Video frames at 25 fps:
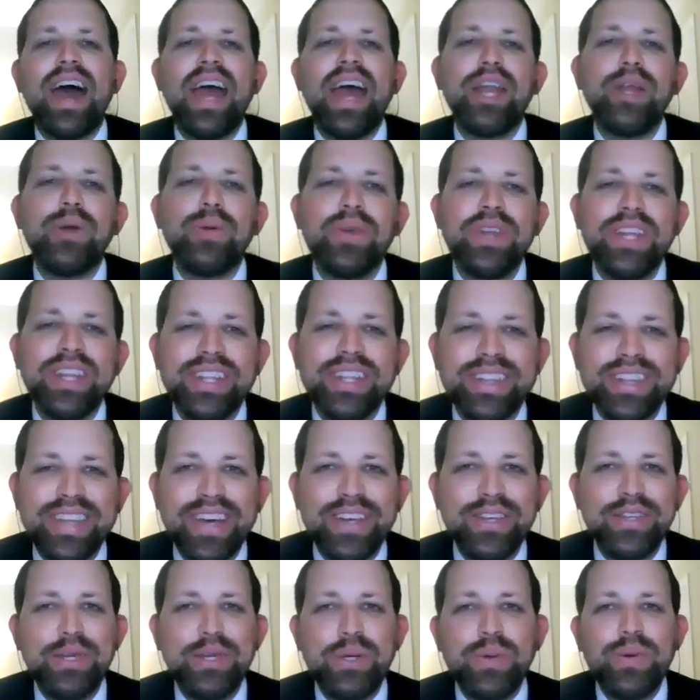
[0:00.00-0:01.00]
I don't need to
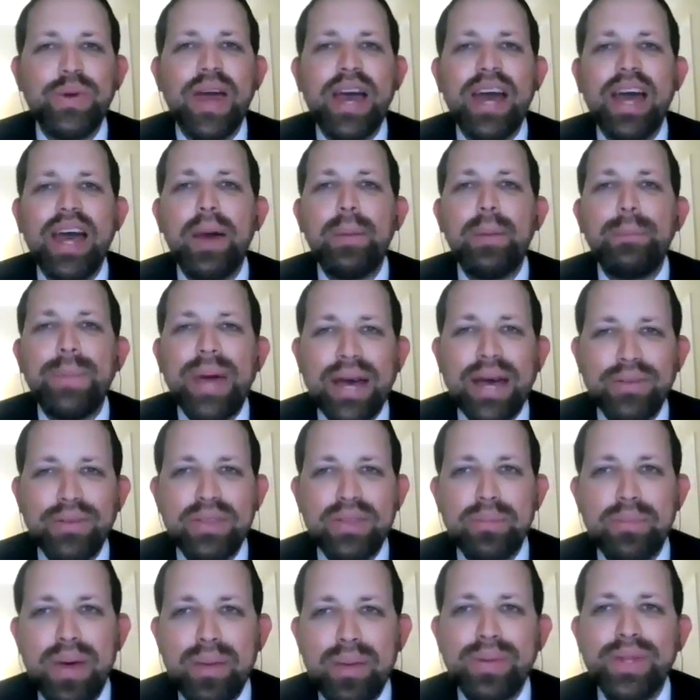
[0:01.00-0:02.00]
tell you
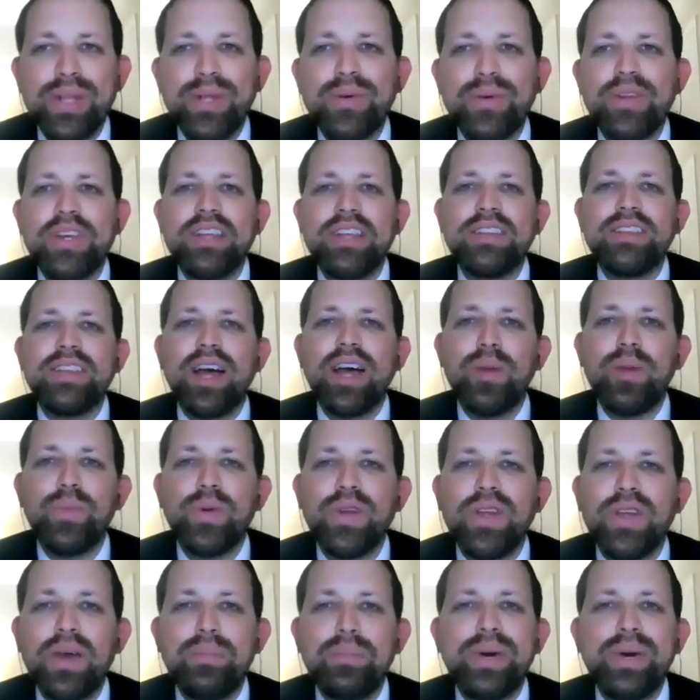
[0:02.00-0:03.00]
about the Babylonian
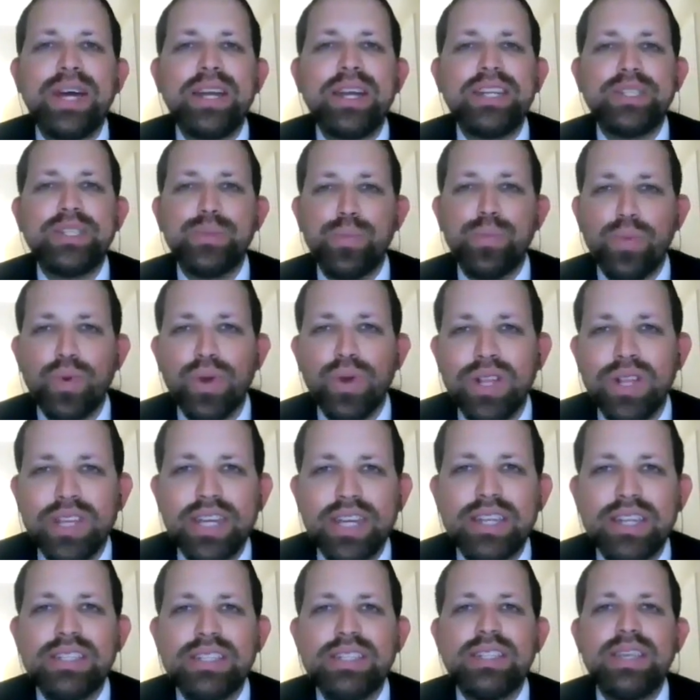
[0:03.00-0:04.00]
Talmud, about its
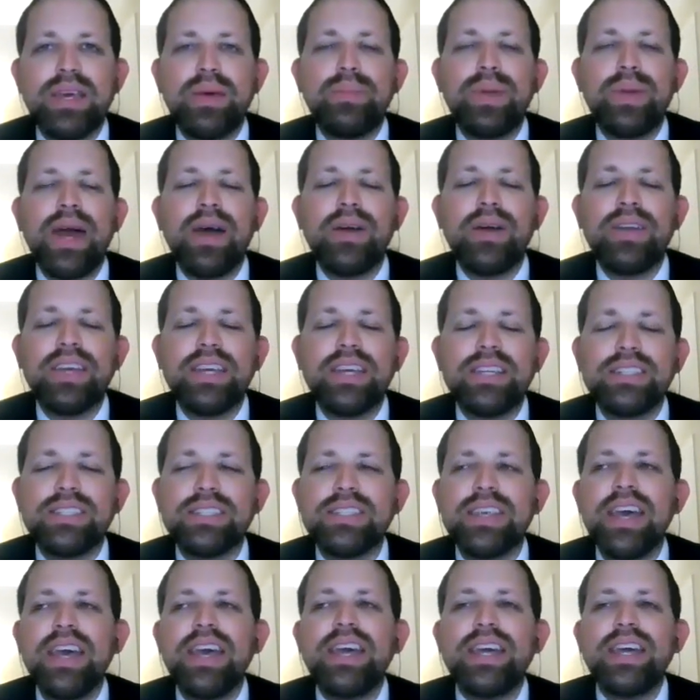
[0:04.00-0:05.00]
brilliance, about
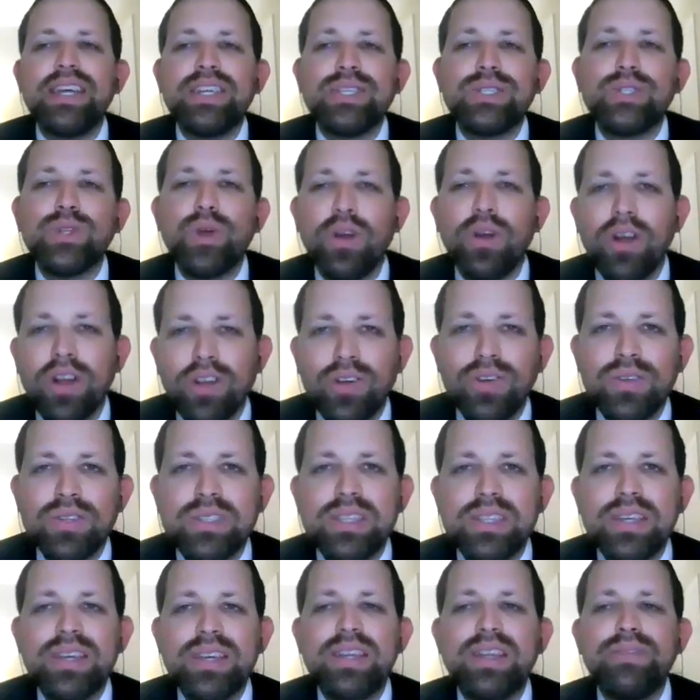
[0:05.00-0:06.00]
its historical
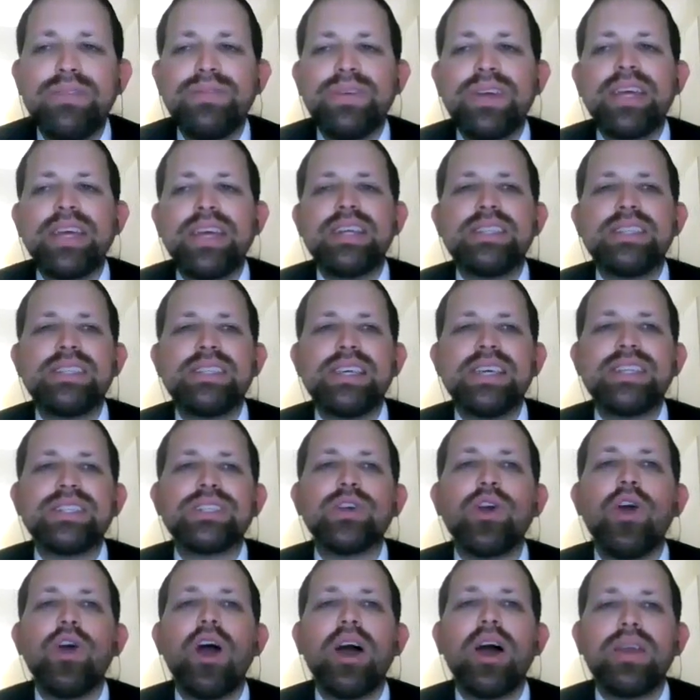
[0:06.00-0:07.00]
significance,
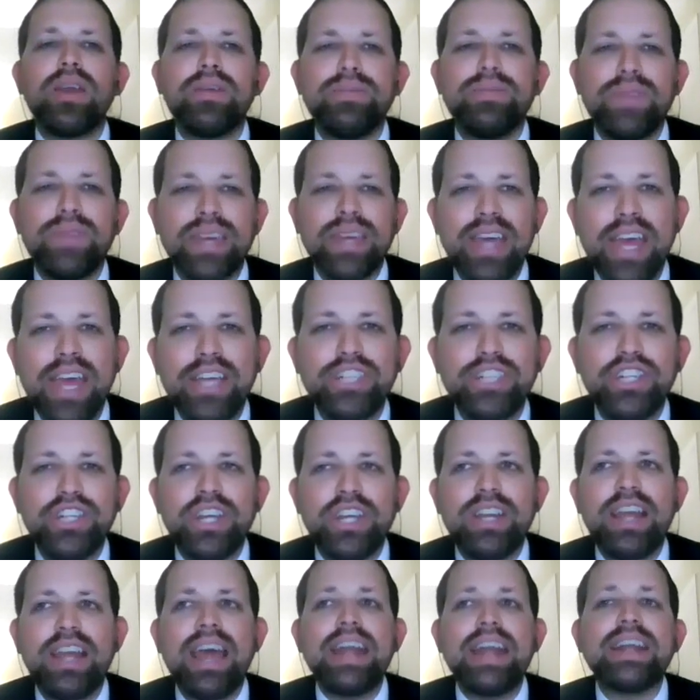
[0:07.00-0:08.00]
its
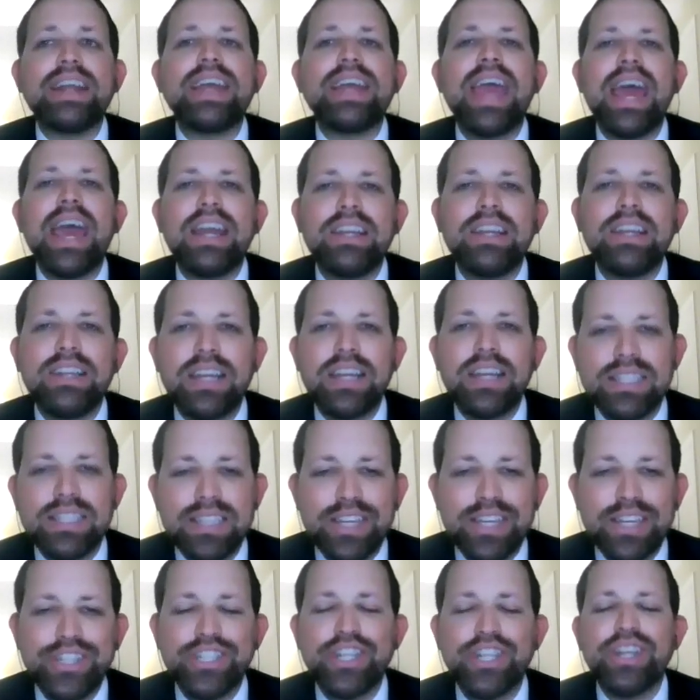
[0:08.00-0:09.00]
codification and
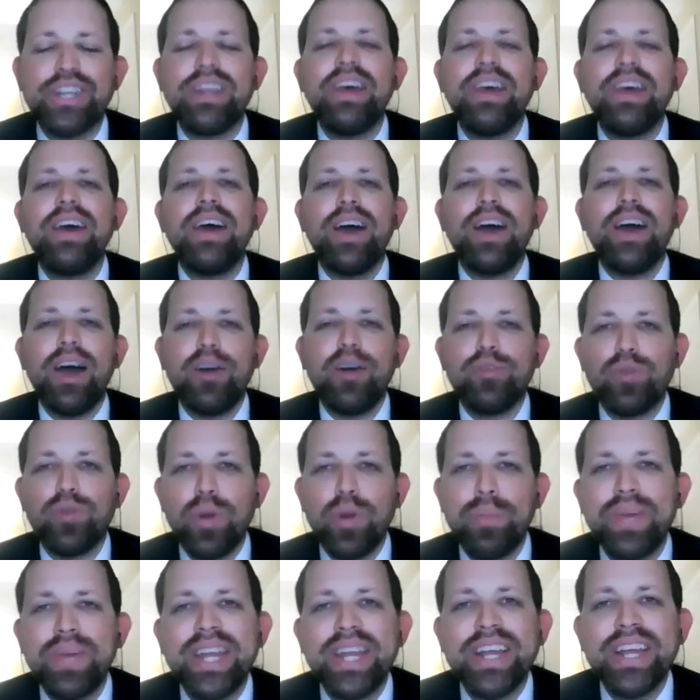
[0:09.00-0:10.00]
canonization of
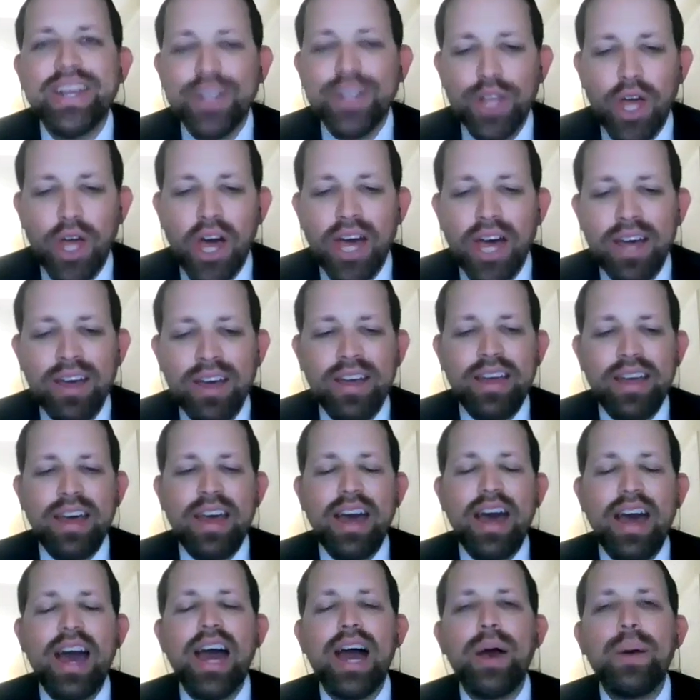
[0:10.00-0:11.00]
rabbinic law.
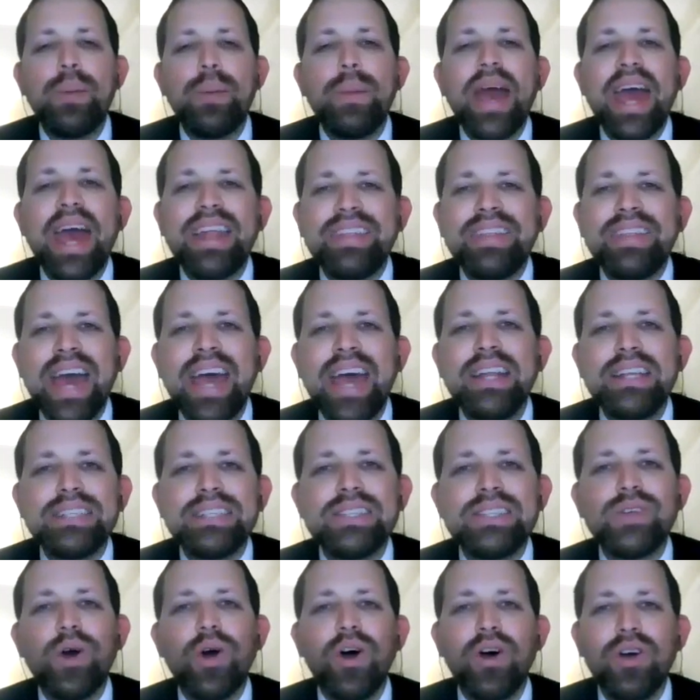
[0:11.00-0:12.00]
And that
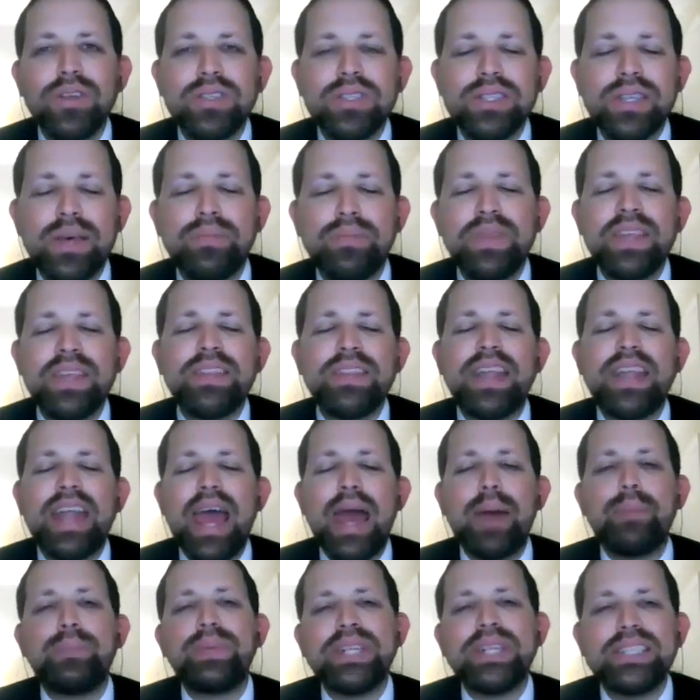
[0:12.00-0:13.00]
is all something that
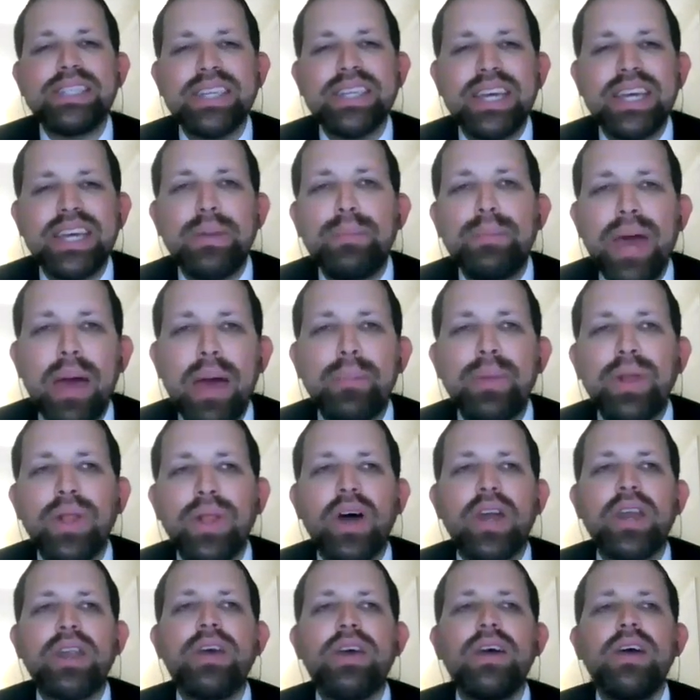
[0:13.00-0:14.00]
happens in
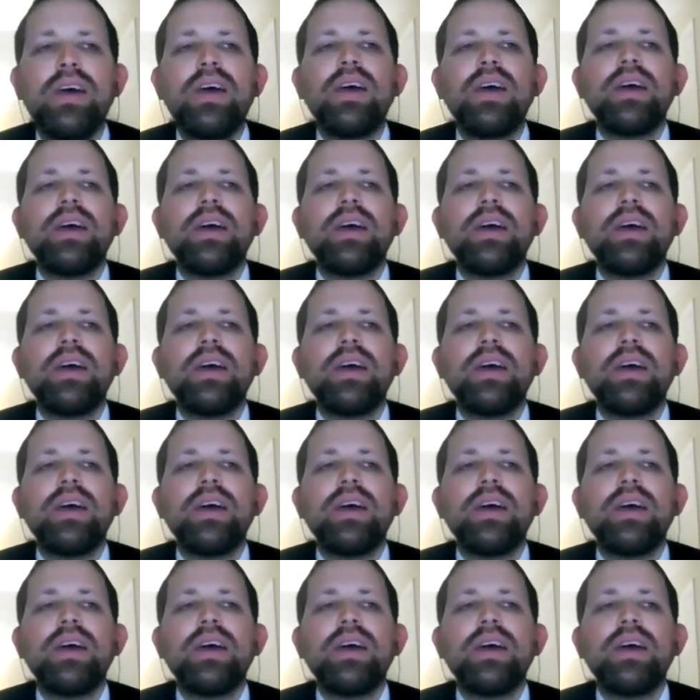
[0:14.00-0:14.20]
Babylon.